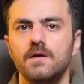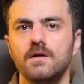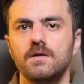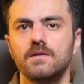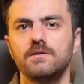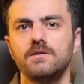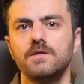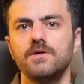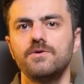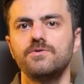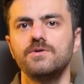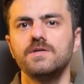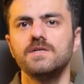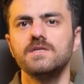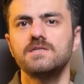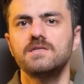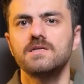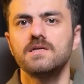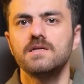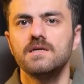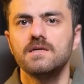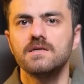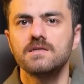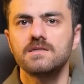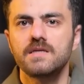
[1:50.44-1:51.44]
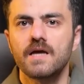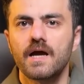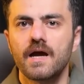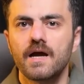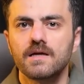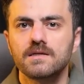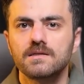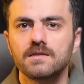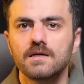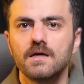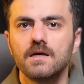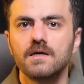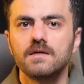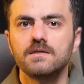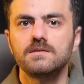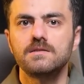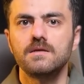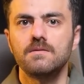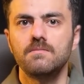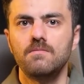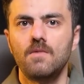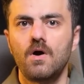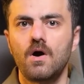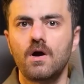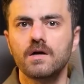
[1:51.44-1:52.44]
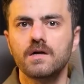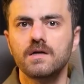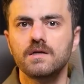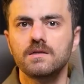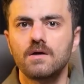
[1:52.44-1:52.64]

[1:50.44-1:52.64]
The reason is that the market